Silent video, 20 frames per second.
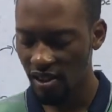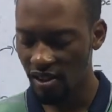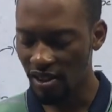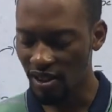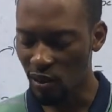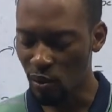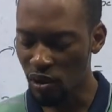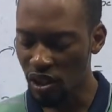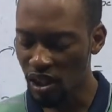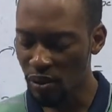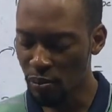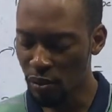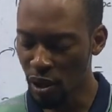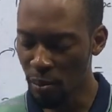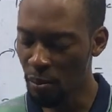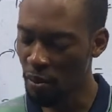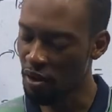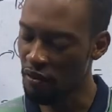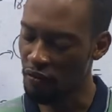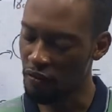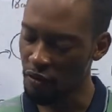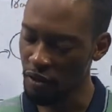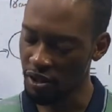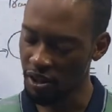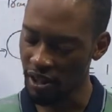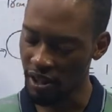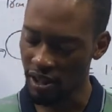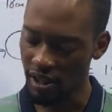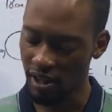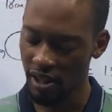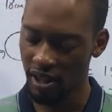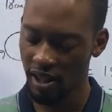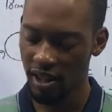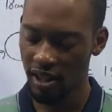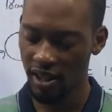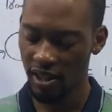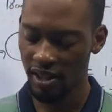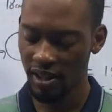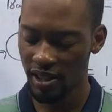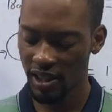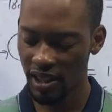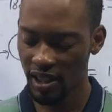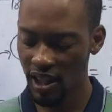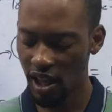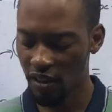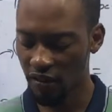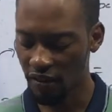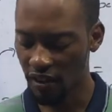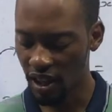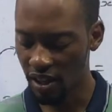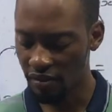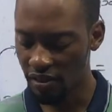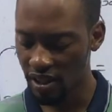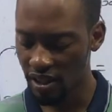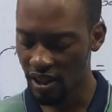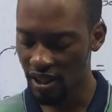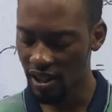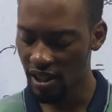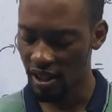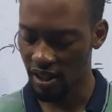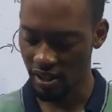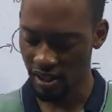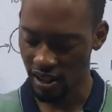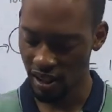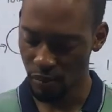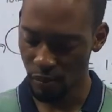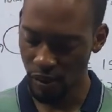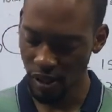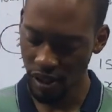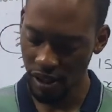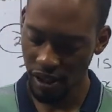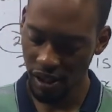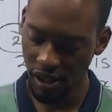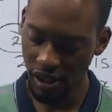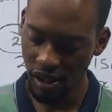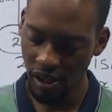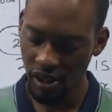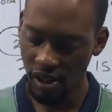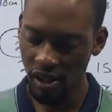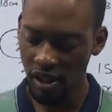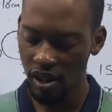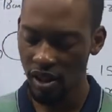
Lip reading: equilibrium of forces, center of gravity and stability,